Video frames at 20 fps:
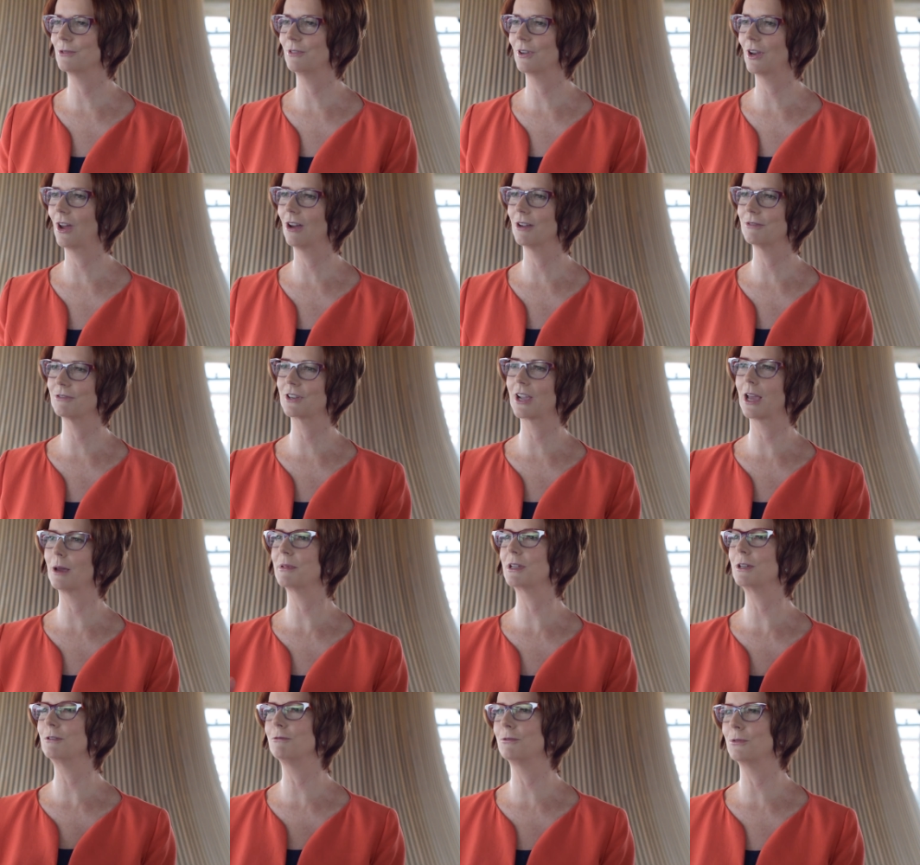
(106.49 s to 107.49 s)
of life
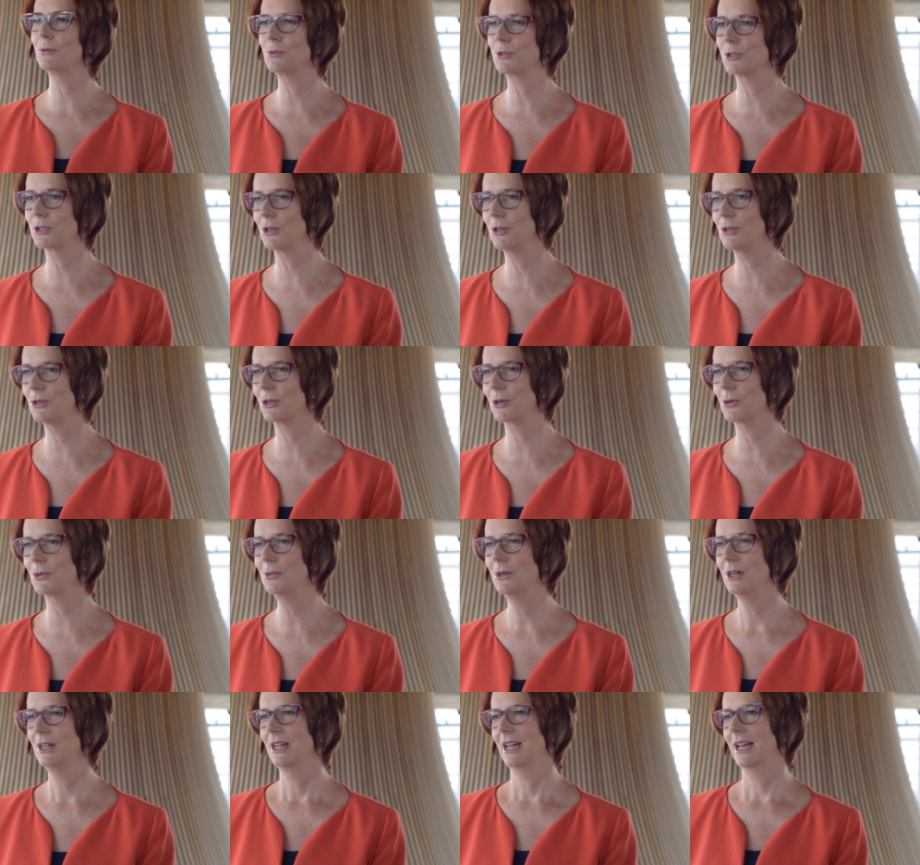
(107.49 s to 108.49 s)
coming full circle.